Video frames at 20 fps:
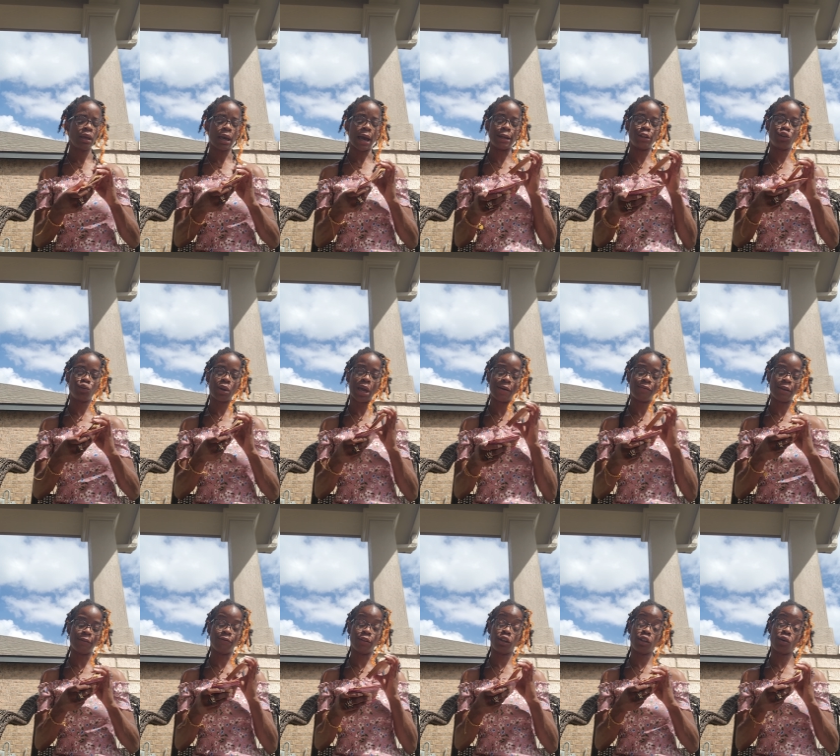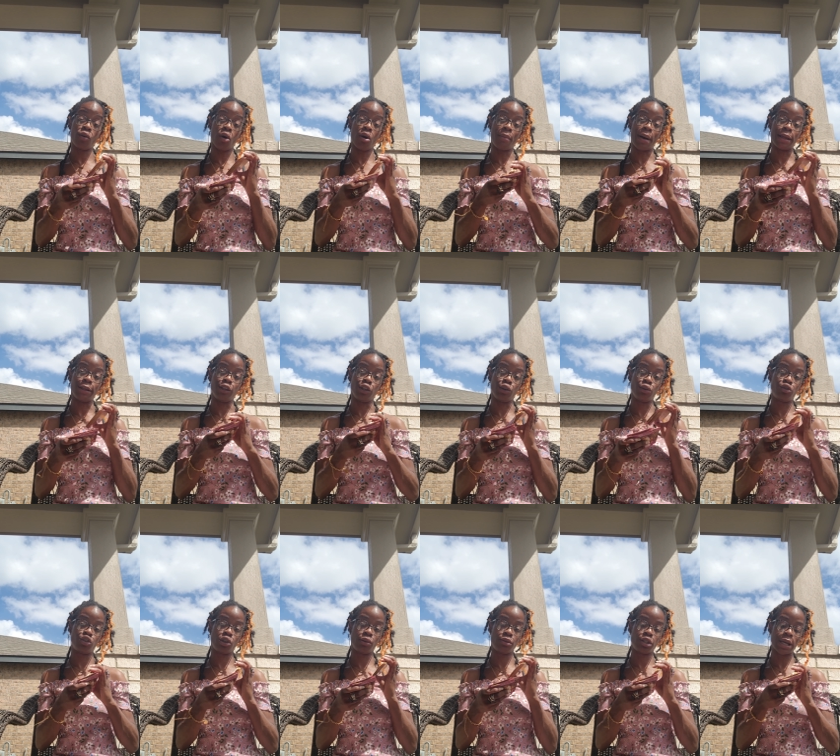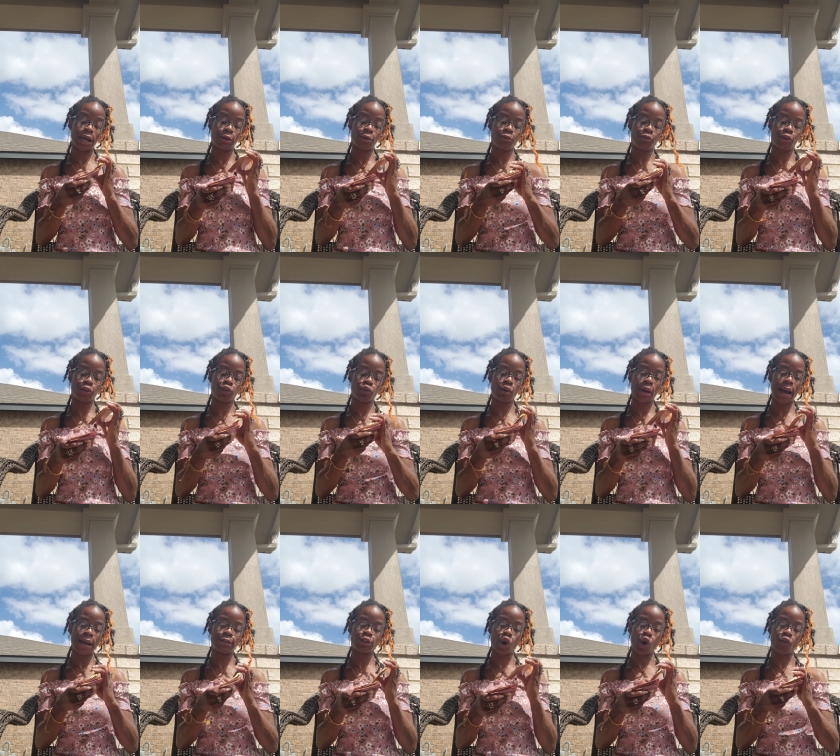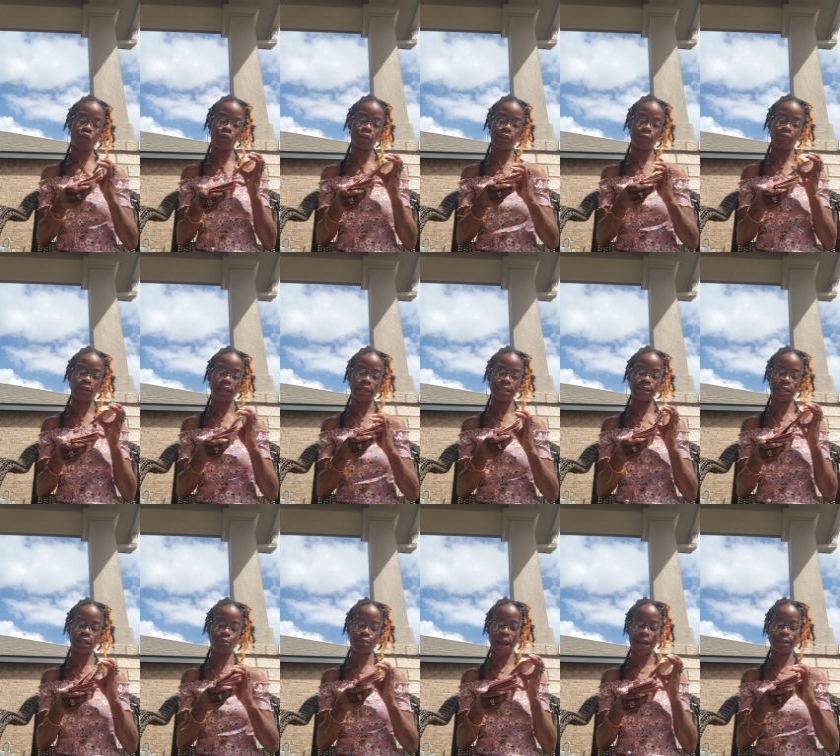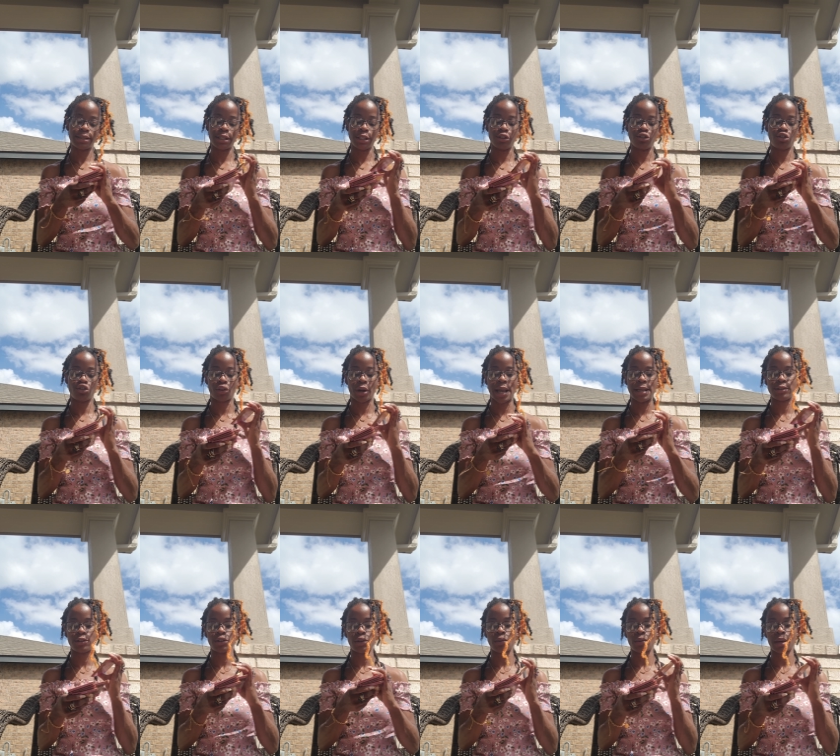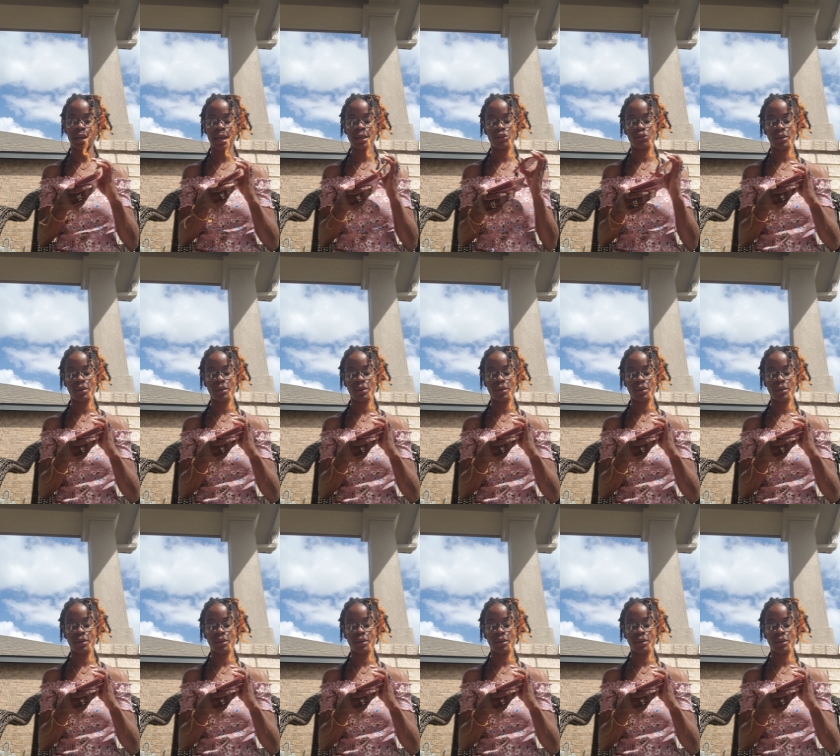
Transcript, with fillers: I do have a video on my YouTube channel for you guys over the Venus and Pisces transit, okay?